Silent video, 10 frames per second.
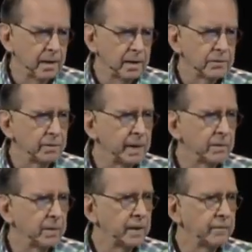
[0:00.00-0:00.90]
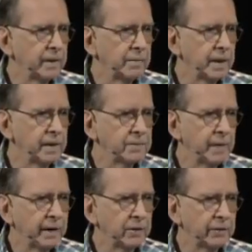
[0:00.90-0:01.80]
So by the way, if anybody has
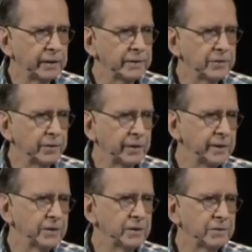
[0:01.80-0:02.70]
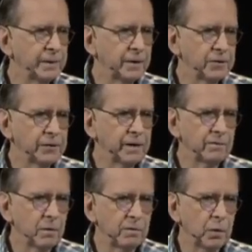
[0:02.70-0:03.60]
macular degeneration, it's because you have
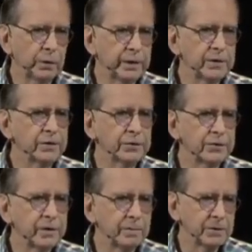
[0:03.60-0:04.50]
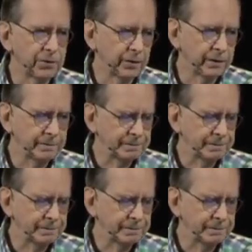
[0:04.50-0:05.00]
low voltage in your stomach circuit.